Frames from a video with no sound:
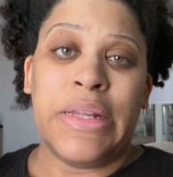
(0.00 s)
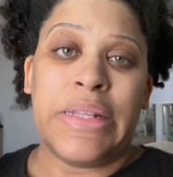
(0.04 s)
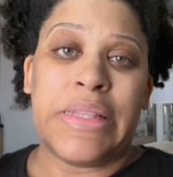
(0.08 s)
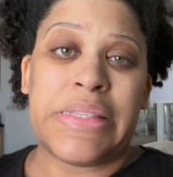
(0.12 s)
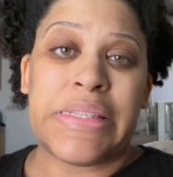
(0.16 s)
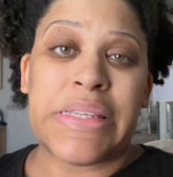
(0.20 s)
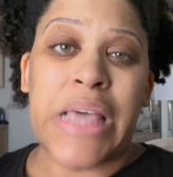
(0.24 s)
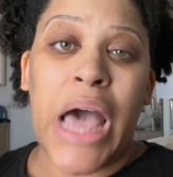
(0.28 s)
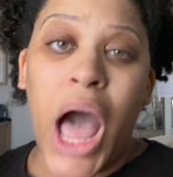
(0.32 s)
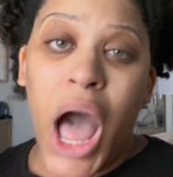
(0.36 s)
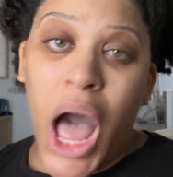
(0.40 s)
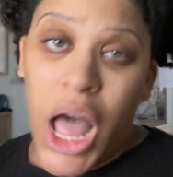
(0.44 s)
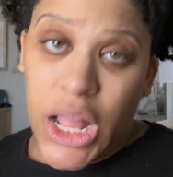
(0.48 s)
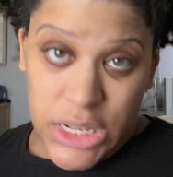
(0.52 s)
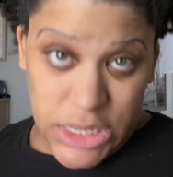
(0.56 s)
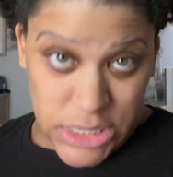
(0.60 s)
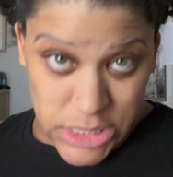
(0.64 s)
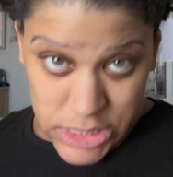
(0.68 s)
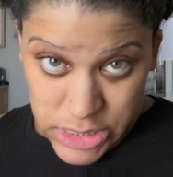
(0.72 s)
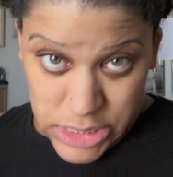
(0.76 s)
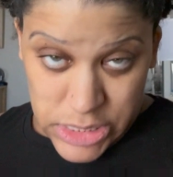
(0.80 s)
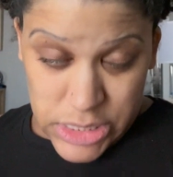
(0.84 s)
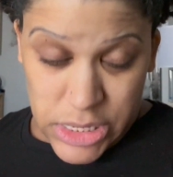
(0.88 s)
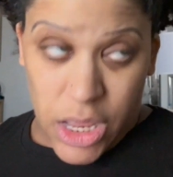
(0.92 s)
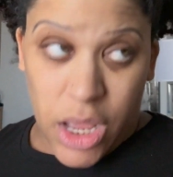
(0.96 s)

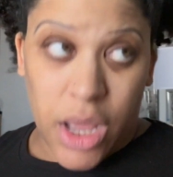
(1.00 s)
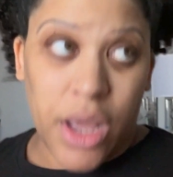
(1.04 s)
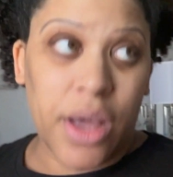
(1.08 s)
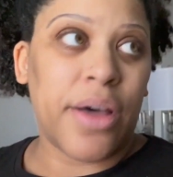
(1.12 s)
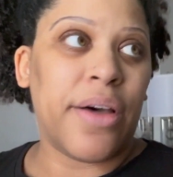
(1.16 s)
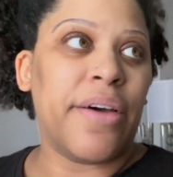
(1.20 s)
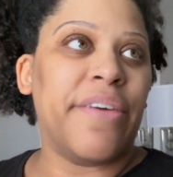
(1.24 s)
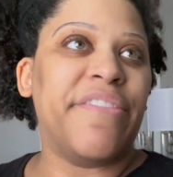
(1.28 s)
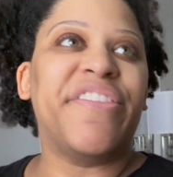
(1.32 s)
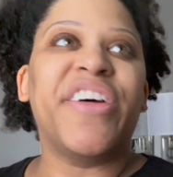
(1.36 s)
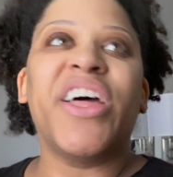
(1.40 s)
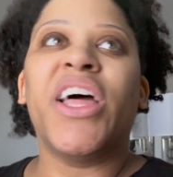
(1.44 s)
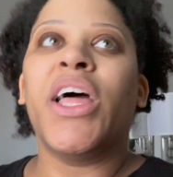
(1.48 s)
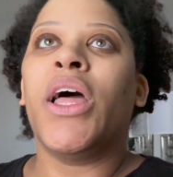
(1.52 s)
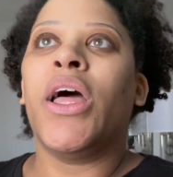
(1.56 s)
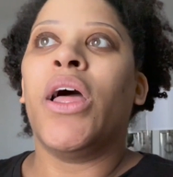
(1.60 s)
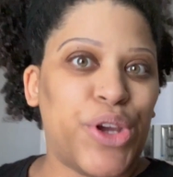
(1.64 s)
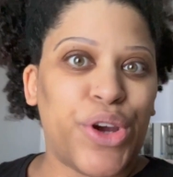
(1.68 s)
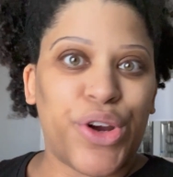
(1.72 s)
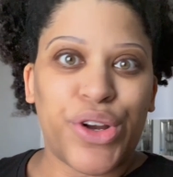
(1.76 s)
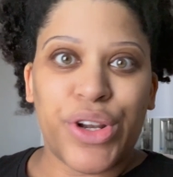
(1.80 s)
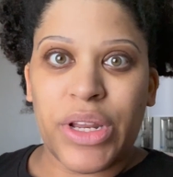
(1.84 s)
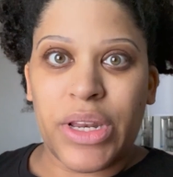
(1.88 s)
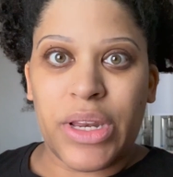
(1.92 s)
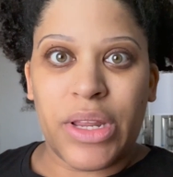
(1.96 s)
tons of
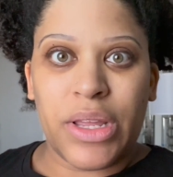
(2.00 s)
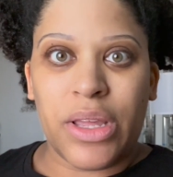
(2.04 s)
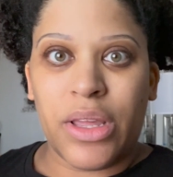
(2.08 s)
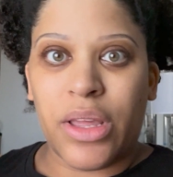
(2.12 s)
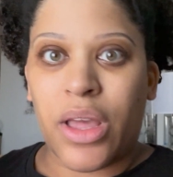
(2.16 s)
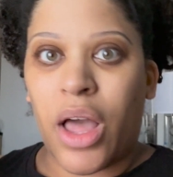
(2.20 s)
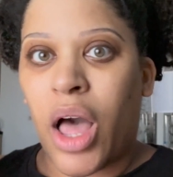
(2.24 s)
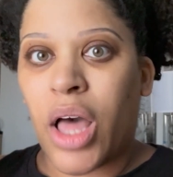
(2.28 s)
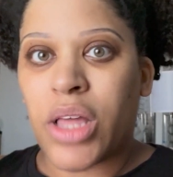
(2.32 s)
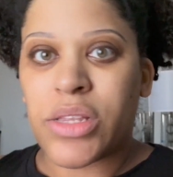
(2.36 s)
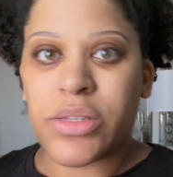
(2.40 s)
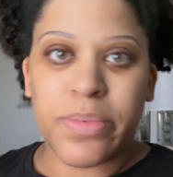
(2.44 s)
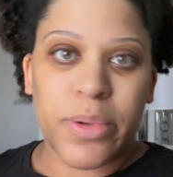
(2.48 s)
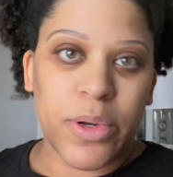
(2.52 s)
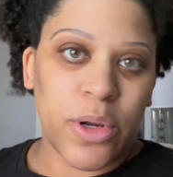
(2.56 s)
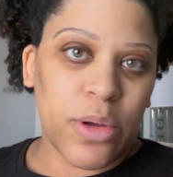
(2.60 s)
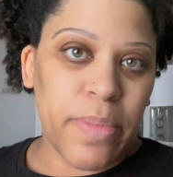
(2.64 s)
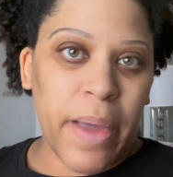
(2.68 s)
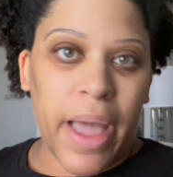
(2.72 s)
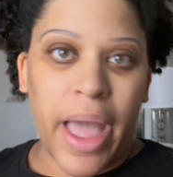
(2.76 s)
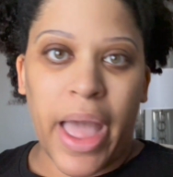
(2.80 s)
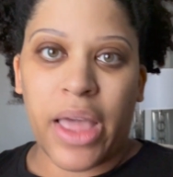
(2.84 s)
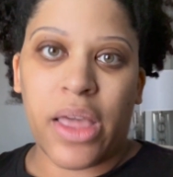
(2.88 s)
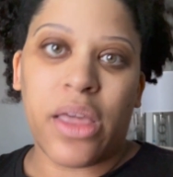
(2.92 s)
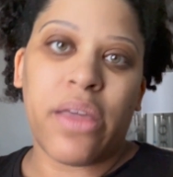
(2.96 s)
maternity hospital
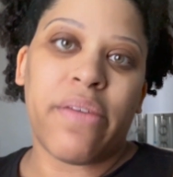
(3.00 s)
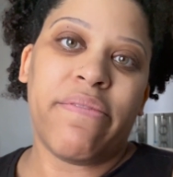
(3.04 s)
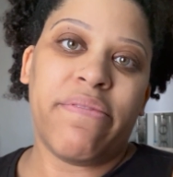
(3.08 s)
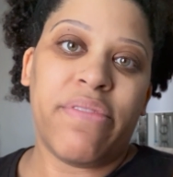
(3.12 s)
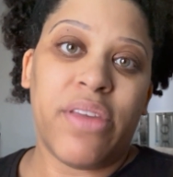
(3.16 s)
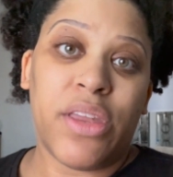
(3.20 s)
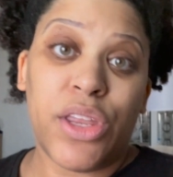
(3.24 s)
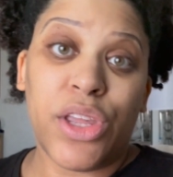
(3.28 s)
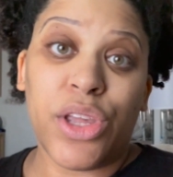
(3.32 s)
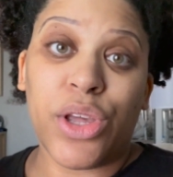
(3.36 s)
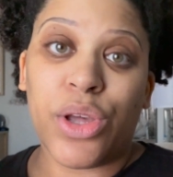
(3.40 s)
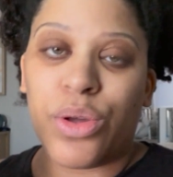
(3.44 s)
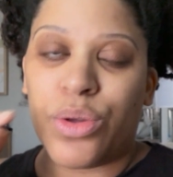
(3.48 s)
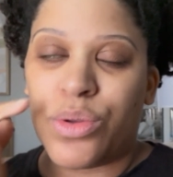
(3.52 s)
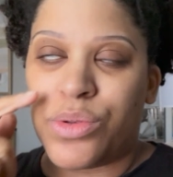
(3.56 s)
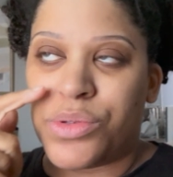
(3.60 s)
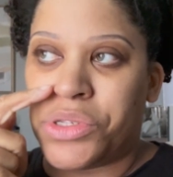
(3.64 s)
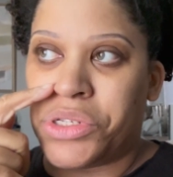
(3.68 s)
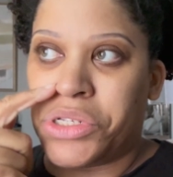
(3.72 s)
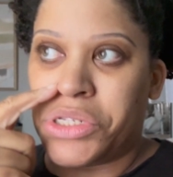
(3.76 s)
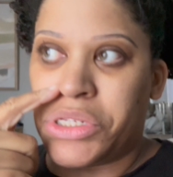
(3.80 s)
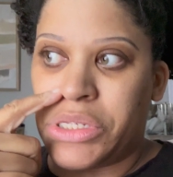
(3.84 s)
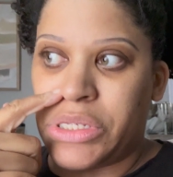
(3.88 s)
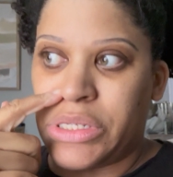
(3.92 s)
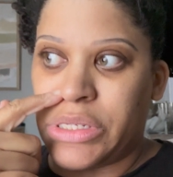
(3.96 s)
bag videos
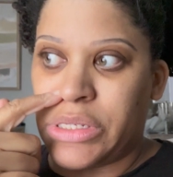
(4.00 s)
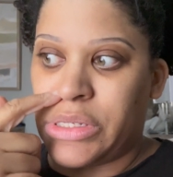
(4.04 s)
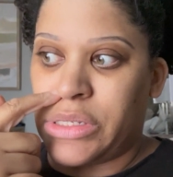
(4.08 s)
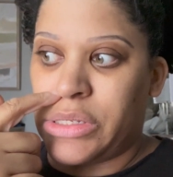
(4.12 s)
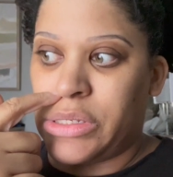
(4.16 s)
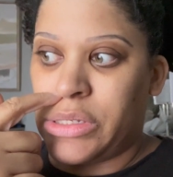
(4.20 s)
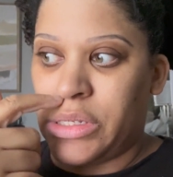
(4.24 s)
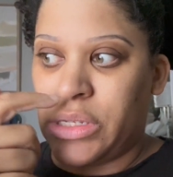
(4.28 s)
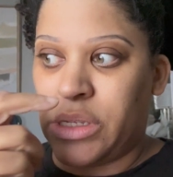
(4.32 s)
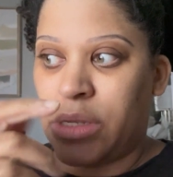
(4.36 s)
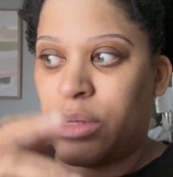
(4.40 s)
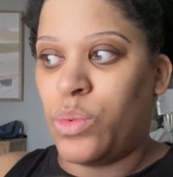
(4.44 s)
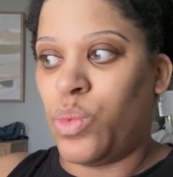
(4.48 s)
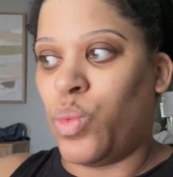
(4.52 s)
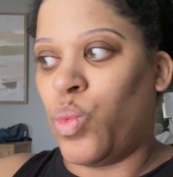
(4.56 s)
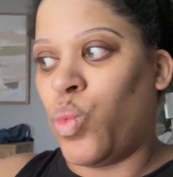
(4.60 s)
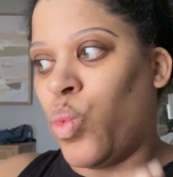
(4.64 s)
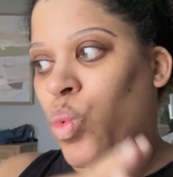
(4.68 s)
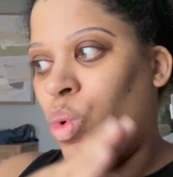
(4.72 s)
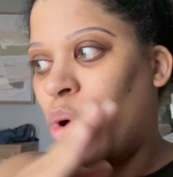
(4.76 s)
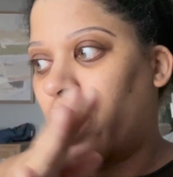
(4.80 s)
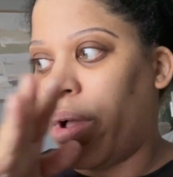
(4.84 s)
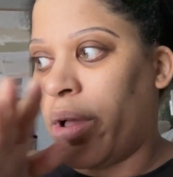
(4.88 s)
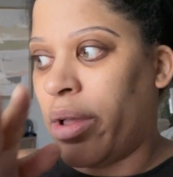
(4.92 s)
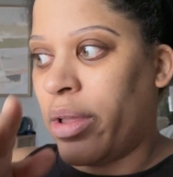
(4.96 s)
just to see
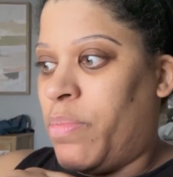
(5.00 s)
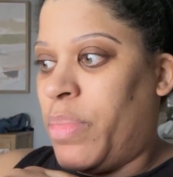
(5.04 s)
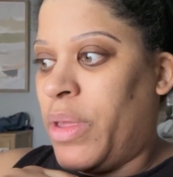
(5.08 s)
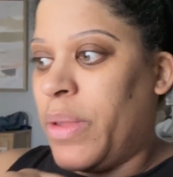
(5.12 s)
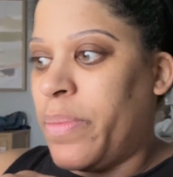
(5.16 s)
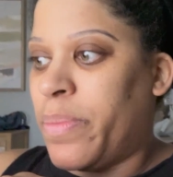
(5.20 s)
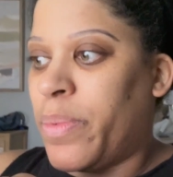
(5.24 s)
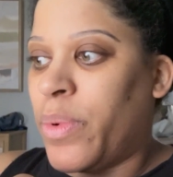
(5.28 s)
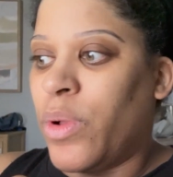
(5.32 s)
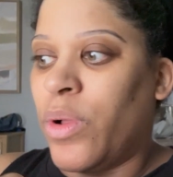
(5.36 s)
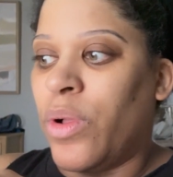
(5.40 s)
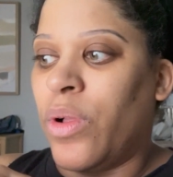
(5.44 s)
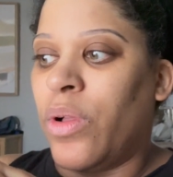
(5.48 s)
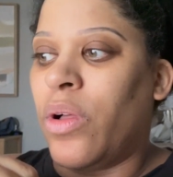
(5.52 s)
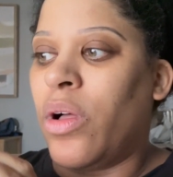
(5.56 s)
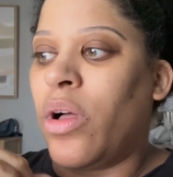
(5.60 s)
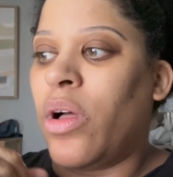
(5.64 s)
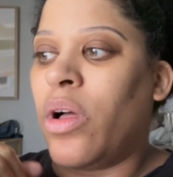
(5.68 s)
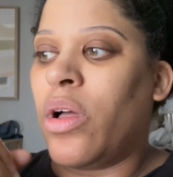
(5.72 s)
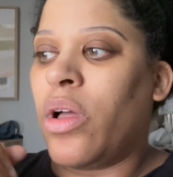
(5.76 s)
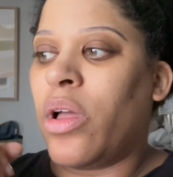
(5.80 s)
what people